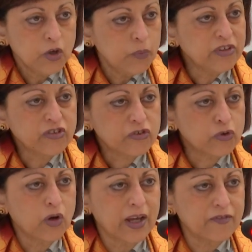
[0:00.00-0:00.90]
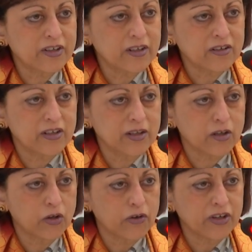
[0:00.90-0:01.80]
which is so evident in the
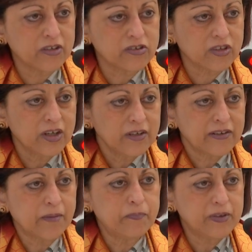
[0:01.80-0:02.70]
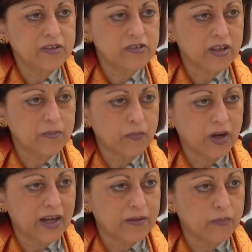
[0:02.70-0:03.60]
glorious temples and,
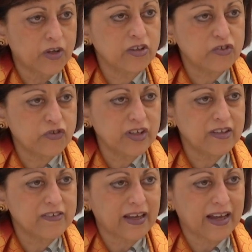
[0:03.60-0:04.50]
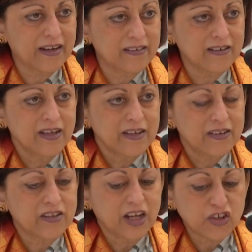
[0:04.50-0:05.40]
and monasteries and
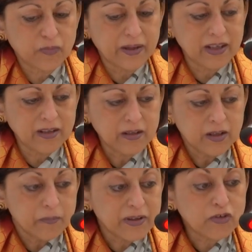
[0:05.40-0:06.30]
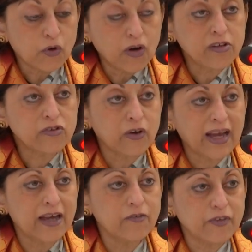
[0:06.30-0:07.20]
the Taj Mahal. But you also
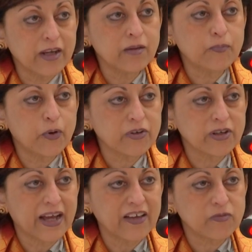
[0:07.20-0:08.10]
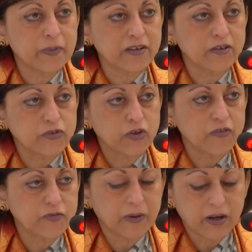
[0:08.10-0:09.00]
have very important aspect of
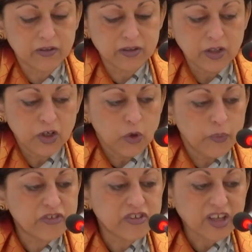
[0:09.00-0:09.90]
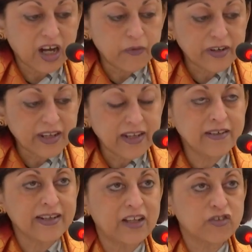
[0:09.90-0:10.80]
soft power, which is our
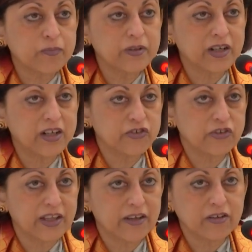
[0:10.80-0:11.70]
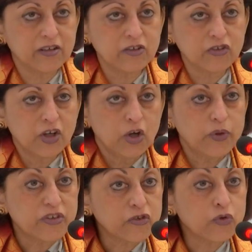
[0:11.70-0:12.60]
intangible cultural heritage,
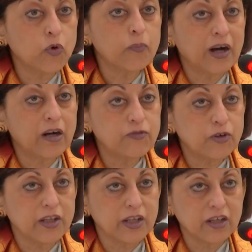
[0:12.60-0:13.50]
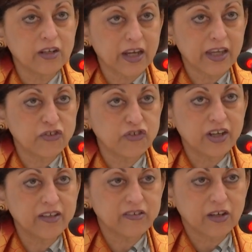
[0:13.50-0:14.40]
which is so powerful in, in
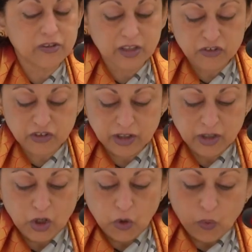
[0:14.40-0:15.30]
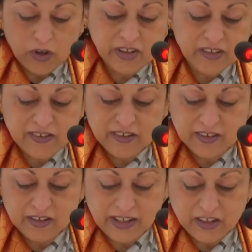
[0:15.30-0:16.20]
Asia, in South Asia, what is this
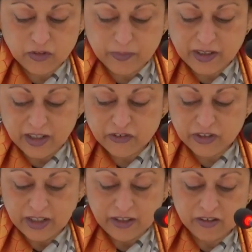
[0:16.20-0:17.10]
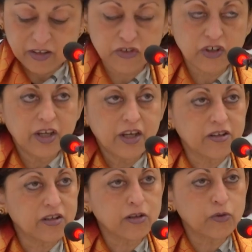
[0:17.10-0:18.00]
intangible cultural heritage?
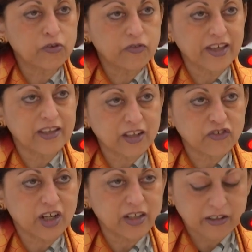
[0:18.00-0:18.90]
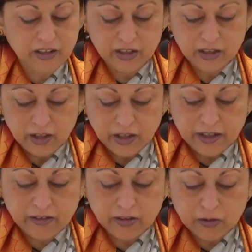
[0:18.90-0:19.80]
It includes Vedic chanting,
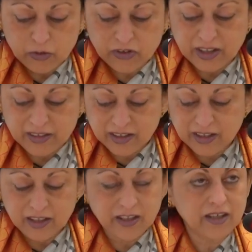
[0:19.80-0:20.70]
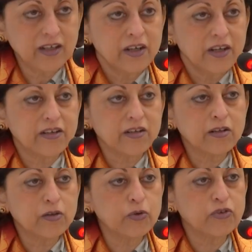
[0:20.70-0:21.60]
it includes Kathakali, it
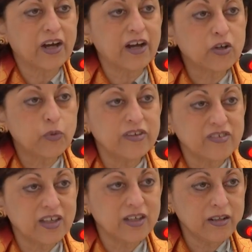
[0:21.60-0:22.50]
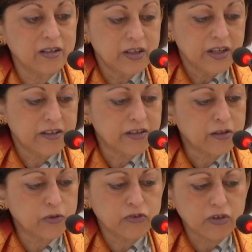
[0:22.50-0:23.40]
includes our cuisine, it
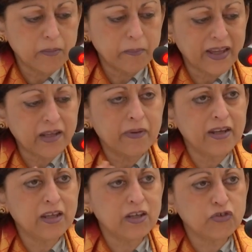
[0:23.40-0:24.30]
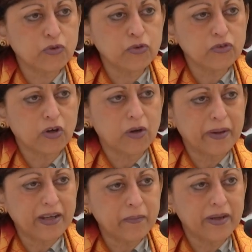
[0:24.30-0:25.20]
includes many, many issues or
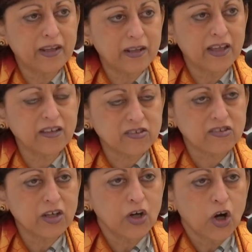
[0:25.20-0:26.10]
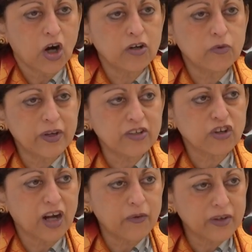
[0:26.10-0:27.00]
many, many links on which
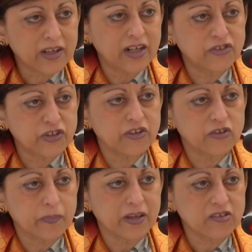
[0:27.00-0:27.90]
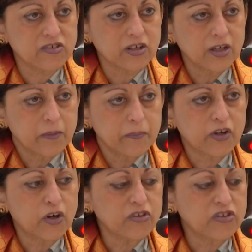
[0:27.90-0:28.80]
our culture is based
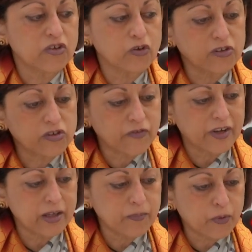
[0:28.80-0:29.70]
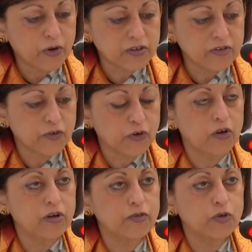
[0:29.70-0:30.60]
because it is also very important for
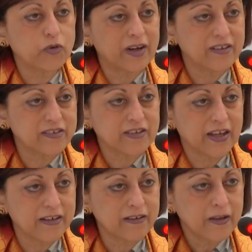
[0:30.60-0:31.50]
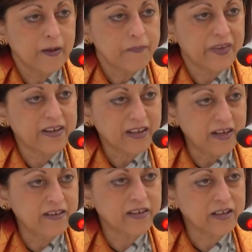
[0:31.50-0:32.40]
all of you to understand that
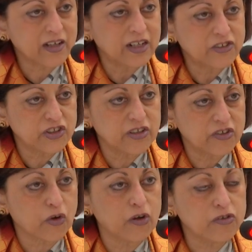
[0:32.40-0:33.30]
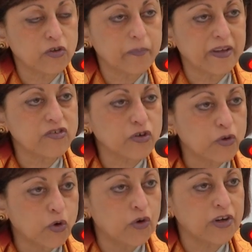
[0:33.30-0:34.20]
Indian culture is also based
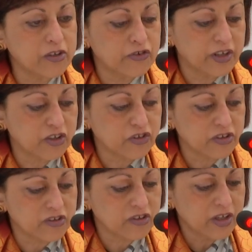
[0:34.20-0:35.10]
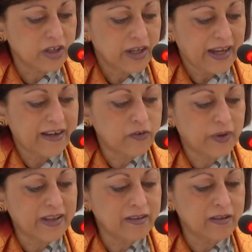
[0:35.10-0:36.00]
on oral traditions. And
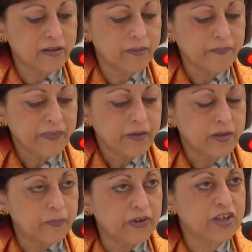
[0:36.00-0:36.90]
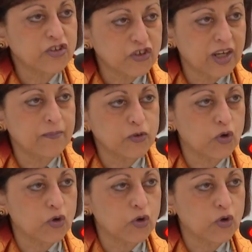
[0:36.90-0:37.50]
when the, the British came to